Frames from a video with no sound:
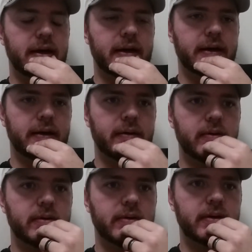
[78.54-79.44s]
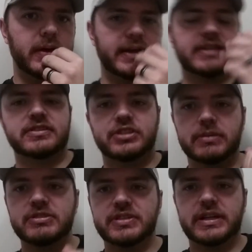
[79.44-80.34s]
Uh, I guess the
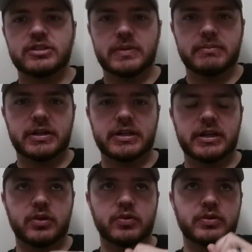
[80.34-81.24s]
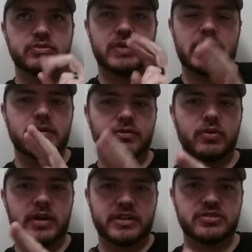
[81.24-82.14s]
dumbest thing I spent money on was right
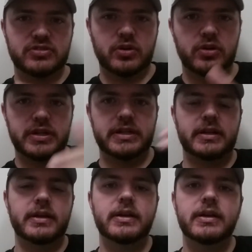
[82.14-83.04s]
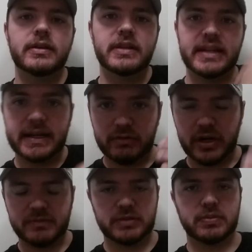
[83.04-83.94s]
before I started the Dave
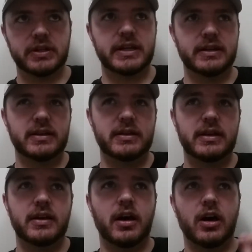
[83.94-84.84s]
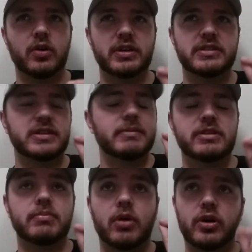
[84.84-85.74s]
Ramsey plan, August, I
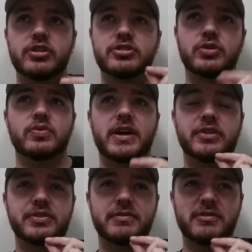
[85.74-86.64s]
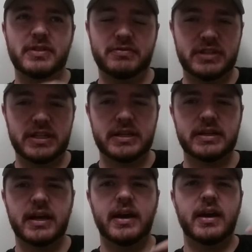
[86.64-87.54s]
mean, March 2015.